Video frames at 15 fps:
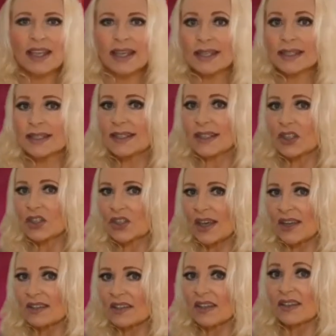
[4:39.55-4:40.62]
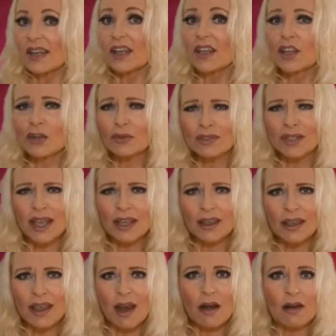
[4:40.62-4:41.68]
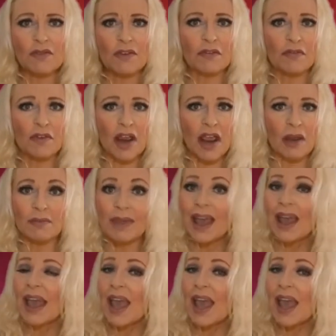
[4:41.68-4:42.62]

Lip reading: It's suggested that you take care of the frame